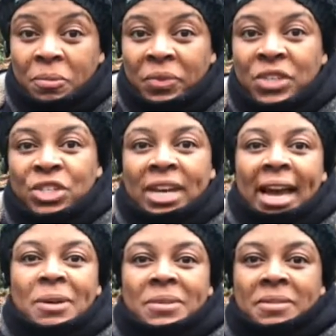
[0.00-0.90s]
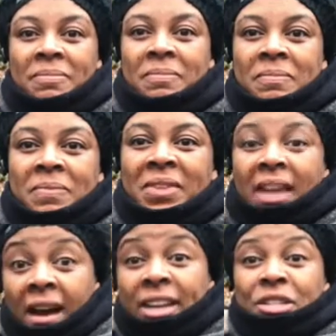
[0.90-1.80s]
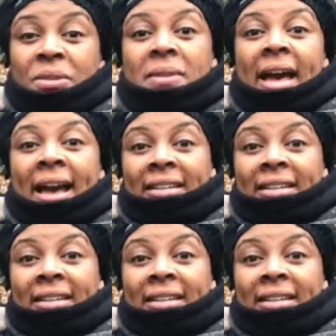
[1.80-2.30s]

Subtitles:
shout, I do that.